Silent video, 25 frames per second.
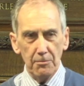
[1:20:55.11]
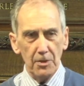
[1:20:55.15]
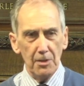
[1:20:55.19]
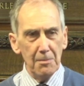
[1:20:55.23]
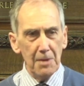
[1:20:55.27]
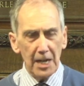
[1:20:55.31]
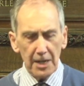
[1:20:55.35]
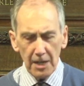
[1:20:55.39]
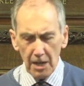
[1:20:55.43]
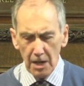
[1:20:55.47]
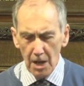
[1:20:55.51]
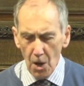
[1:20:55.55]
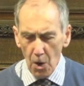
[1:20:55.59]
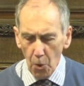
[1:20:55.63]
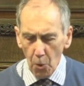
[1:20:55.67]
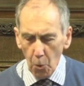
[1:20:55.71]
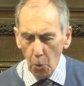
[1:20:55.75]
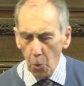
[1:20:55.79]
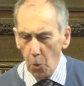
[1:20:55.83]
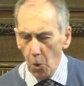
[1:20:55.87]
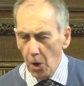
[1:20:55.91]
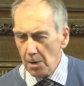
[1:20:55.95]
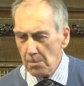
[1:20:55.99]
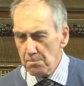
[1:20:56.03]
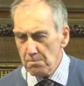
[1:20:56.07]
no matter
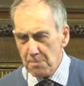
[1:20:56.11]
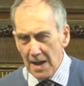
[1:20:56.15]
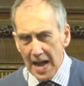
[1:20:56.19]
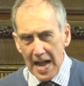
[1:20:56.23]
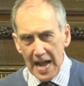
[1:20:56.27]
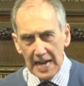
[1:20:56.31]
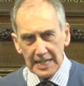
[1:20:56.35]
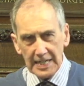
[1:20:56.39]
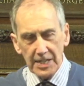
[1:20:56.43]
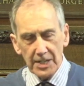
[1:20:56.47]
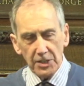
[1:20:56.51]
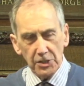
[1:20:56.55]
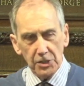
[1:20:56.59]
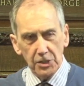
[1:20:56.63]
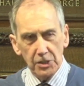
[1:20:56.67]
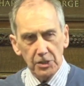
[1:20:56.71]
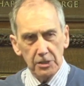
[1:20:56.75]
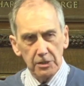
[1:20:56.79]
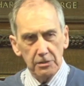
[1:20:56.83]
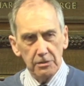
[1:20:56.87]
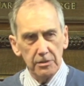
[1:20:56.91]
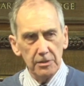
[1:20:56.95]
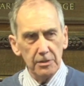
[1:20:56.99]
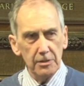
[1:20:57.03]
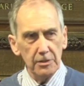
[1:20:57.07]
what
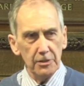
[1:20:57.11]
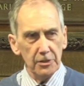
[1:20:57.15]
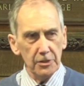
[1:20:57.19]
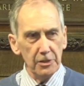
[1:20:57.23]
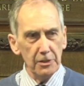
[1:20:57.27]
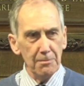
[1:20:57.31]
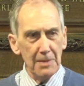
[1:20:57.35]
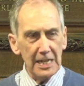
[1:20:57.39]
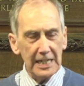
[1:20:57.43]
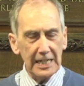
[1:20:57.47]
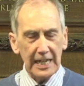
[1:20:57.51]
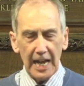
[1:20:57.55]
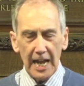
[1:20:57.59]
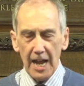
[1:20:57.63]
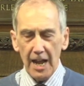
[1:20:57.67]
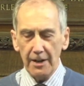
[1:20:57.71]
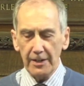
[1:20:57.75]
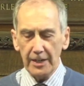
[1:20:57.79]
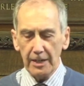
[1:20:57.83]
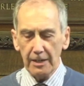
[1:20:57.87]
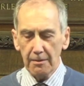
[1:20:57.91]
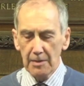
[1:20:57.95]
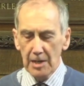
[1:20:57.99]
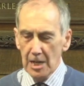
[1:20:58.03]
baggage you may carry,